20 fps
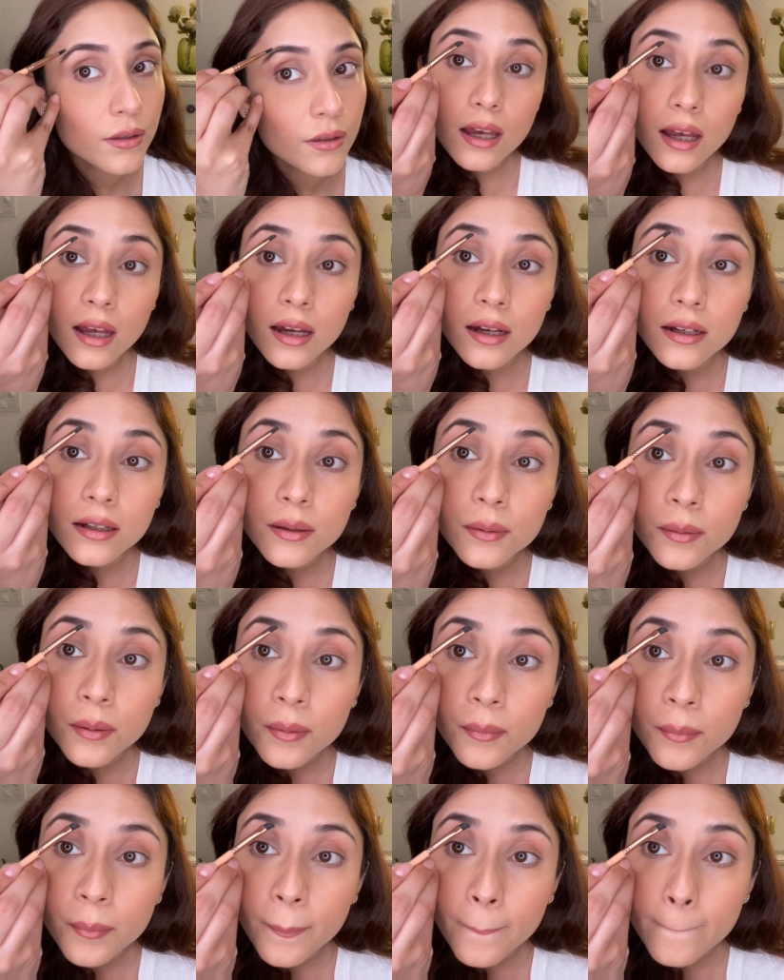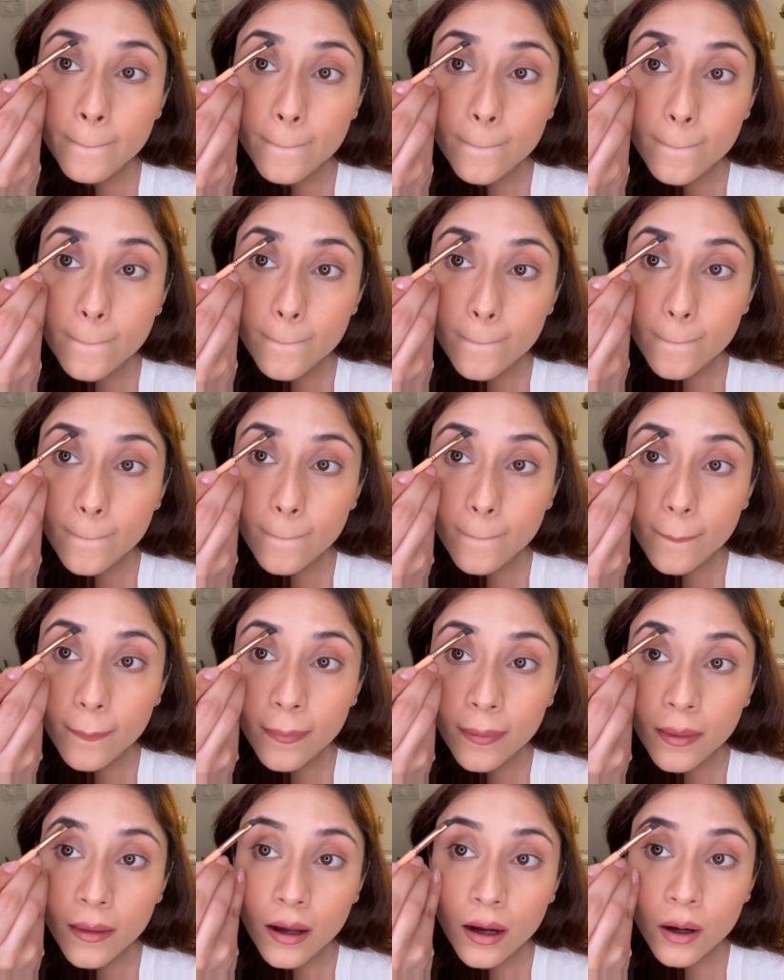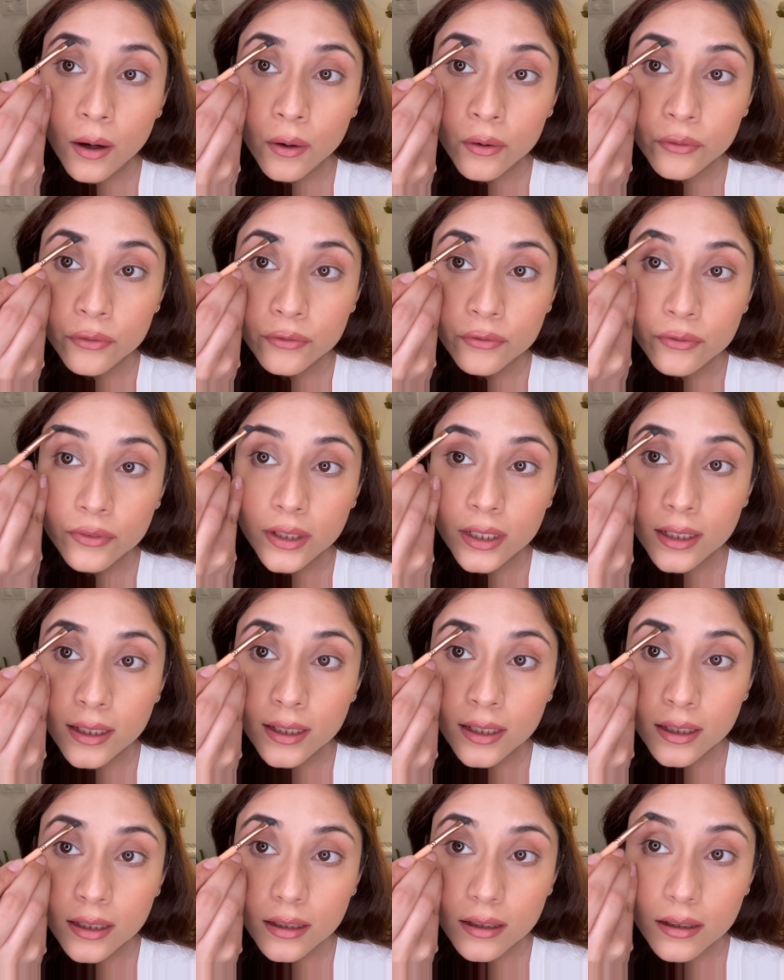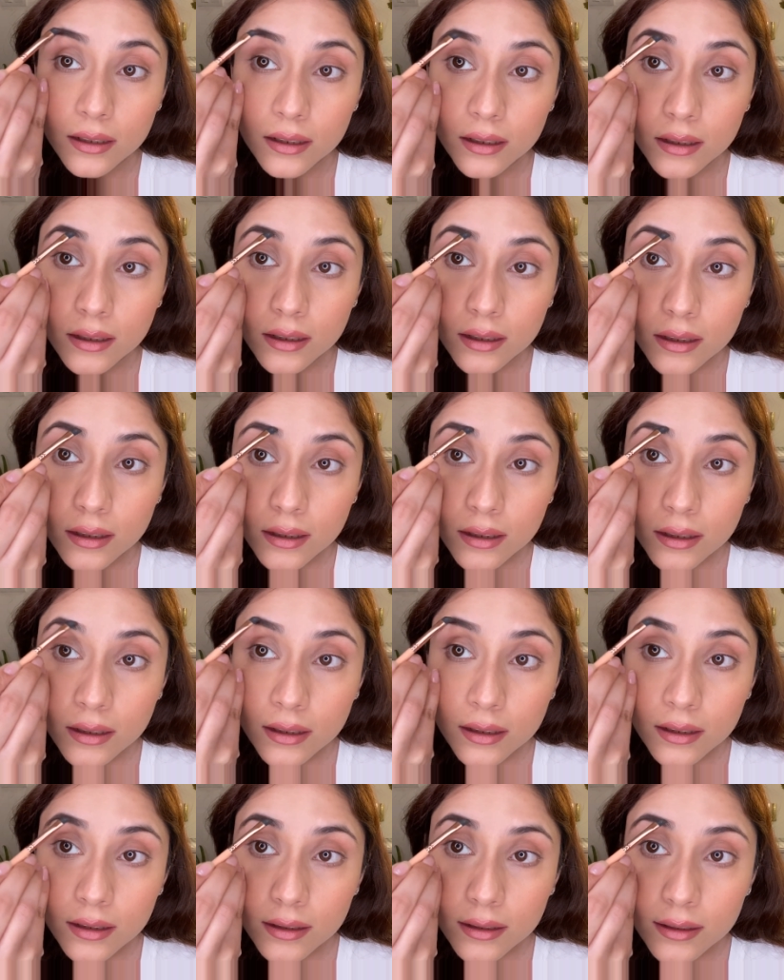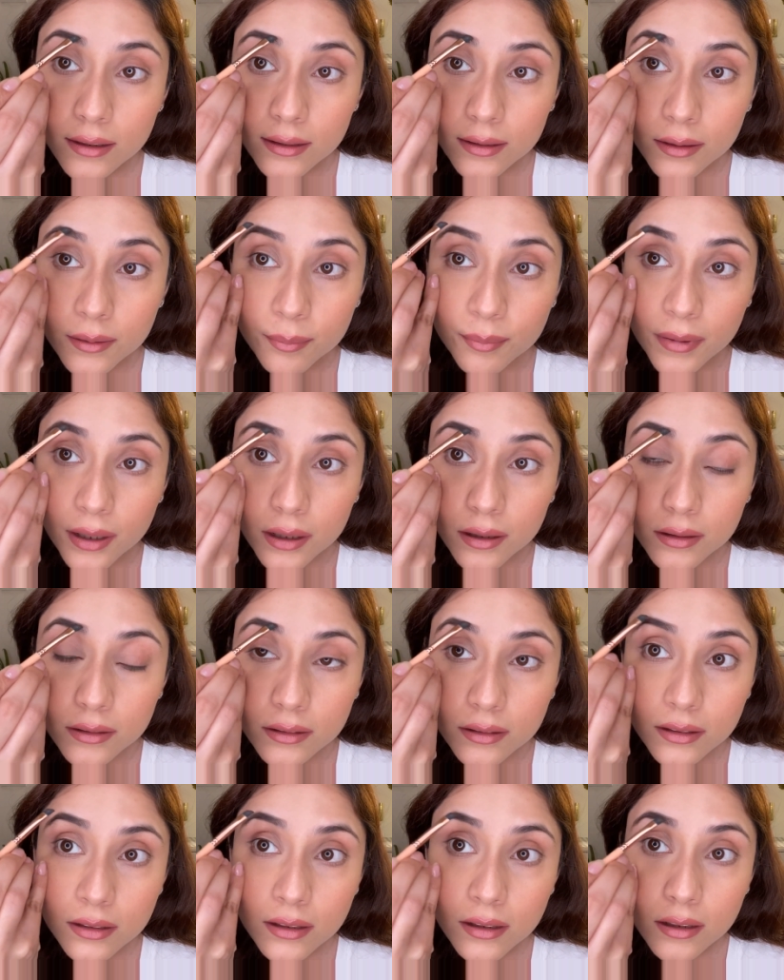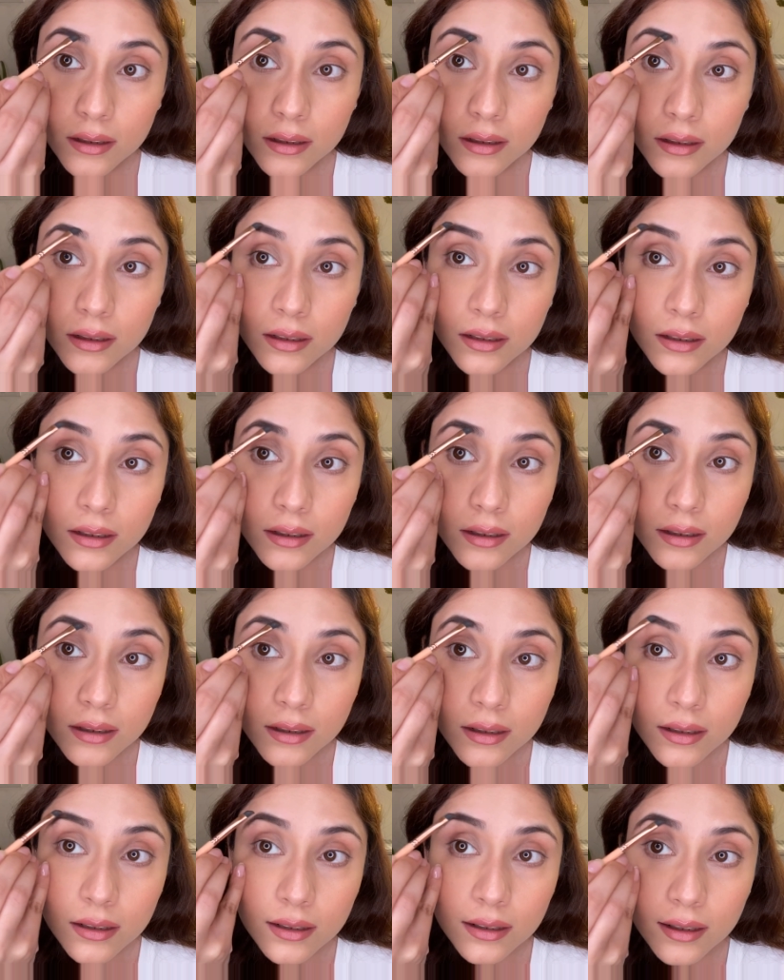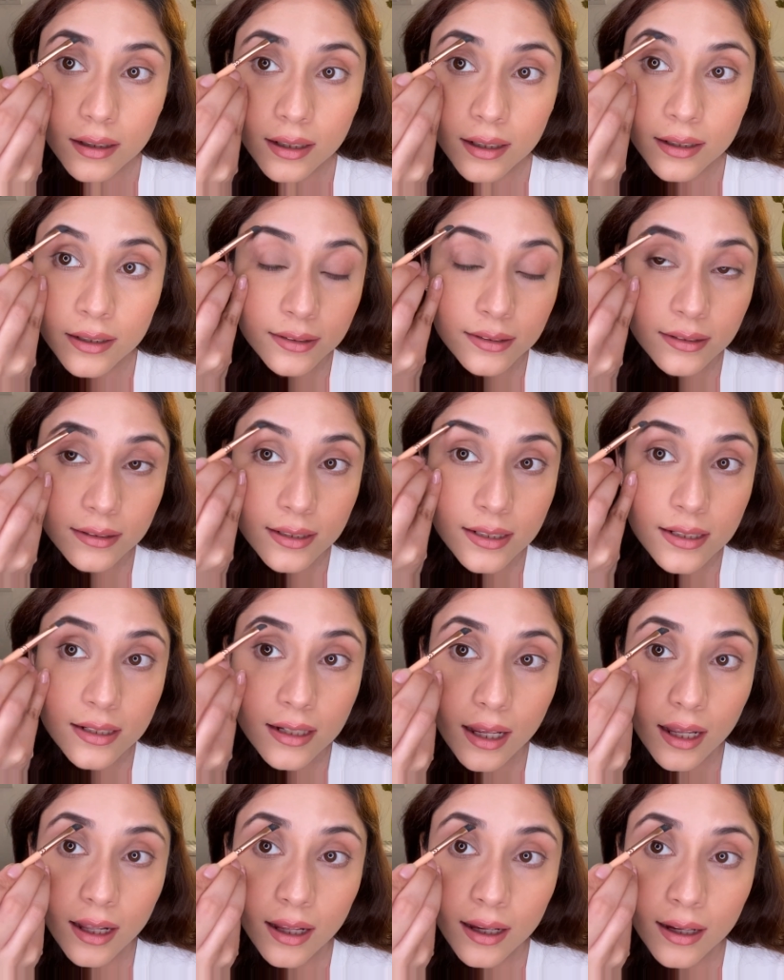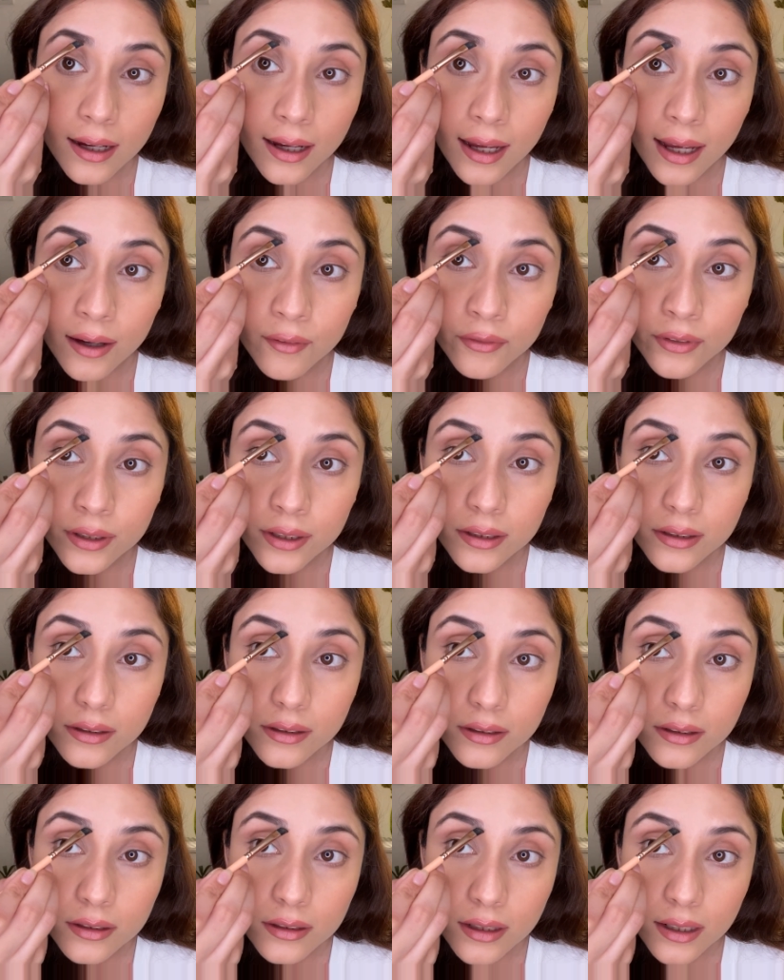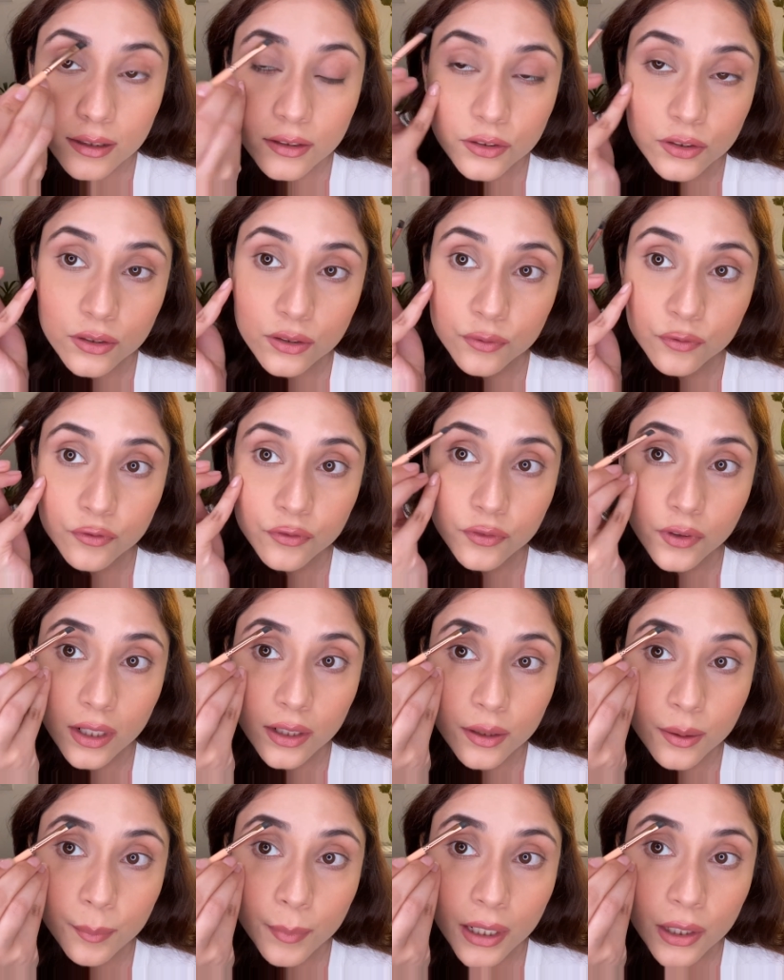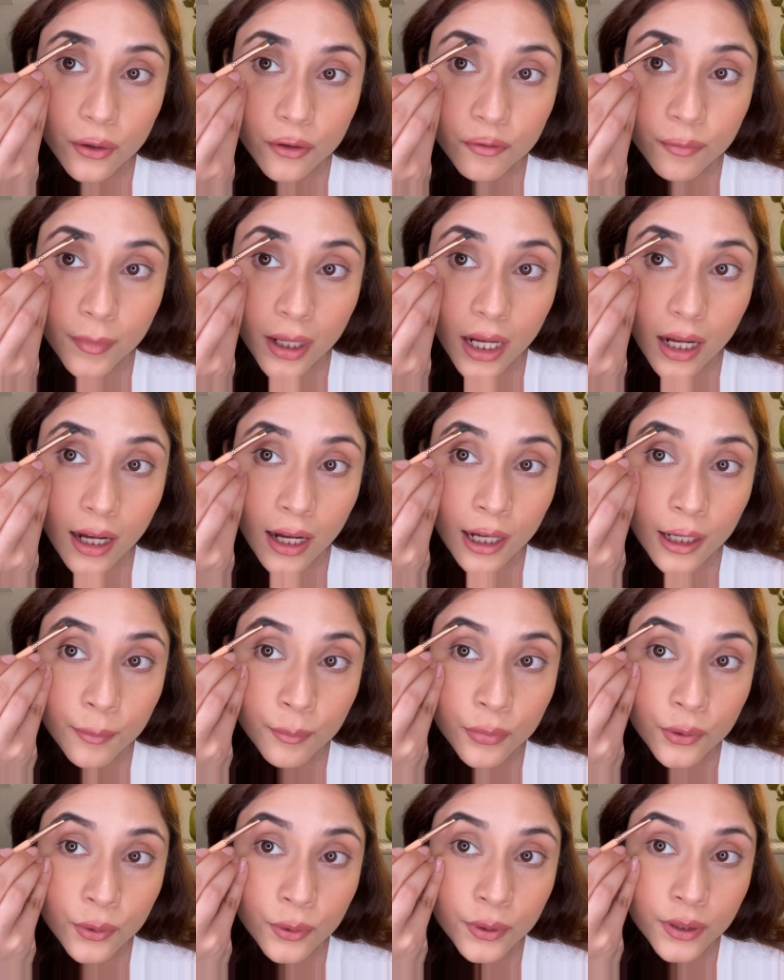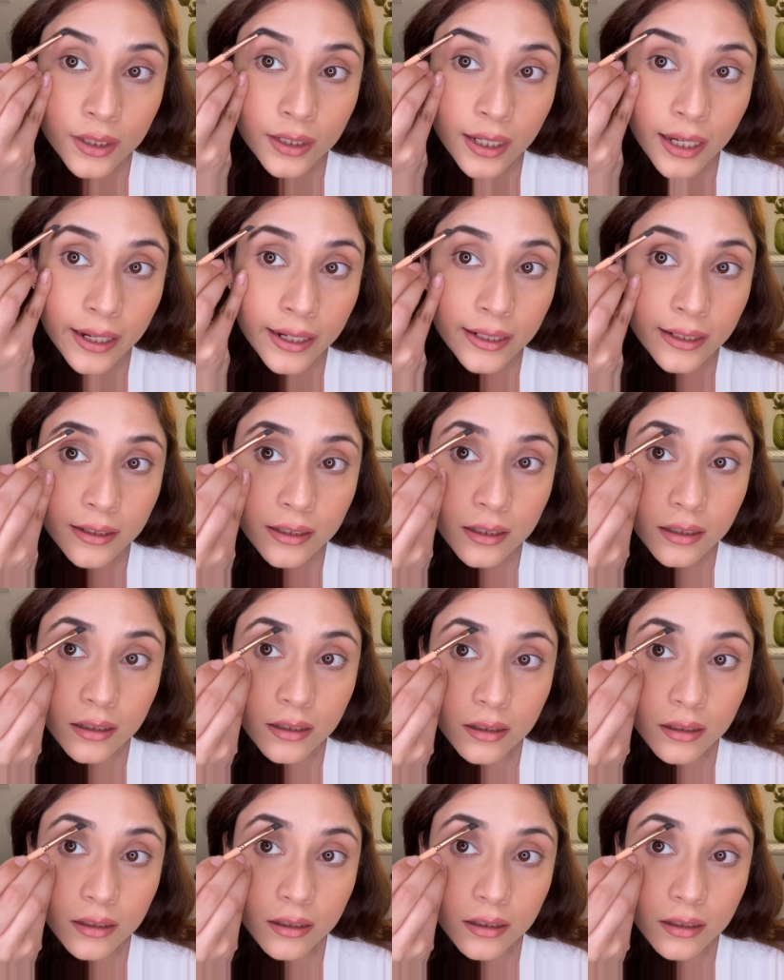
I am now filling this part. I haven't touched the front part of my eyebrow yet.